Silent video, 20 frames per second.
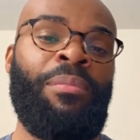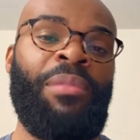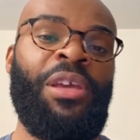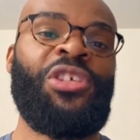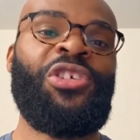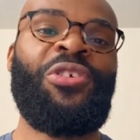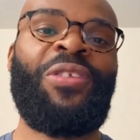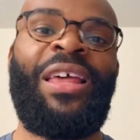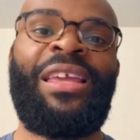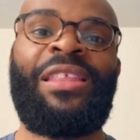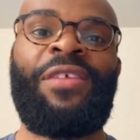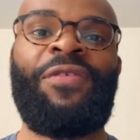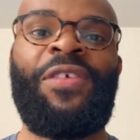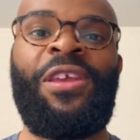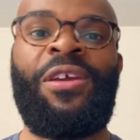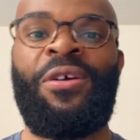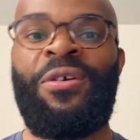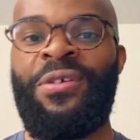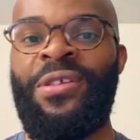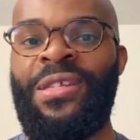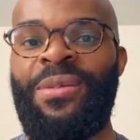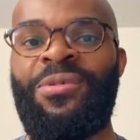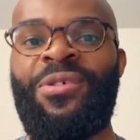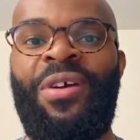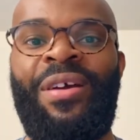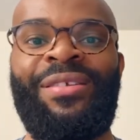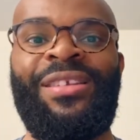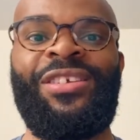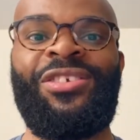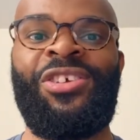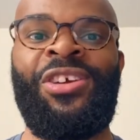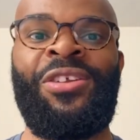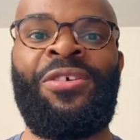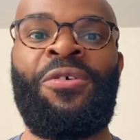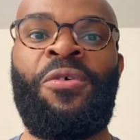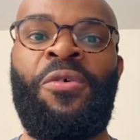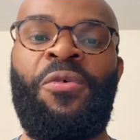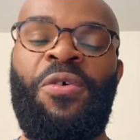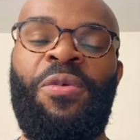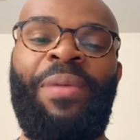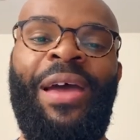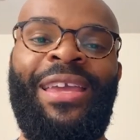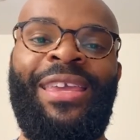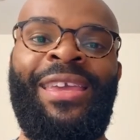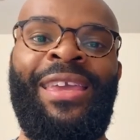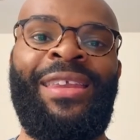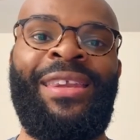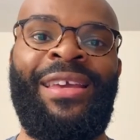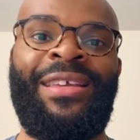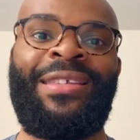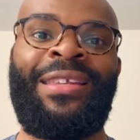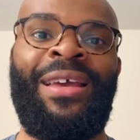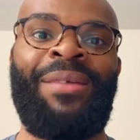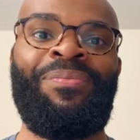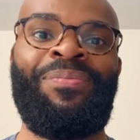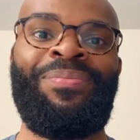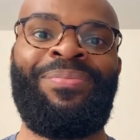Make sure you like the video, subscribe to the channel. We'll be back again next time.